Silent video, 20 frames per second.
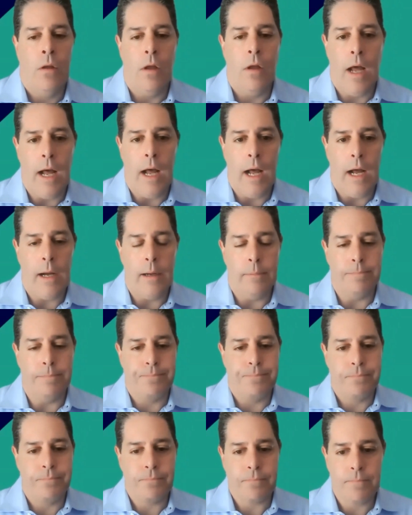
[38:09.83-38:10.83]

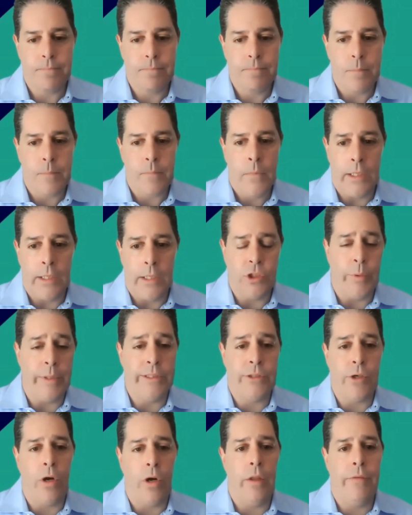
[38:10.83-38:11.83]
And so we
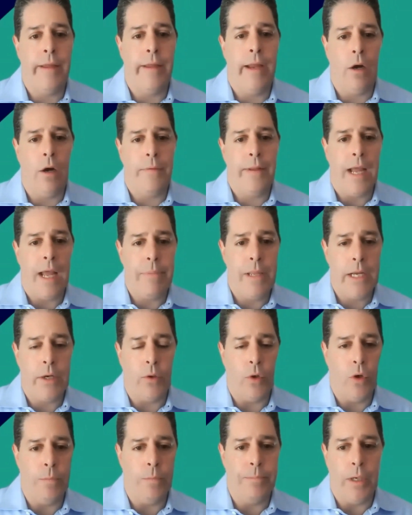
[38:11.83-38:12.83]
started there in the IP
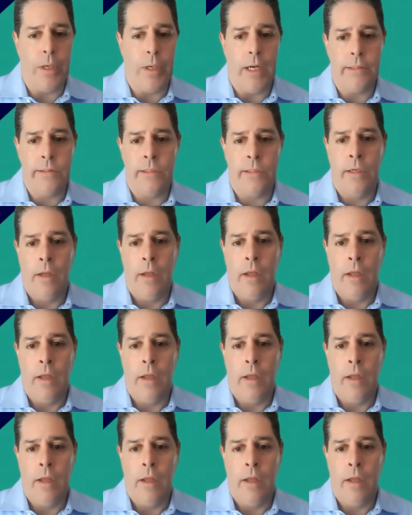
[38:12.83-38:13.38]
group, but